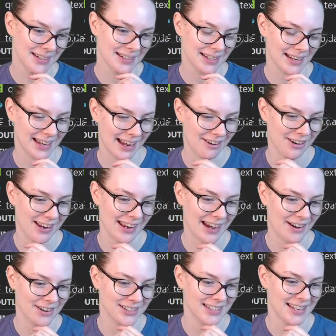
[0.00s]
Aggregate
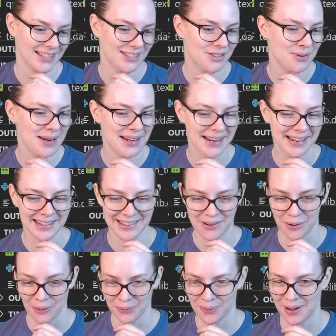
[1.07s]
Era says, tweet Ian
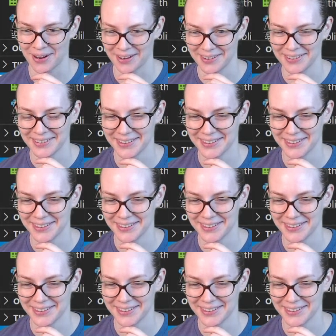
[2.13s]
Coldwater.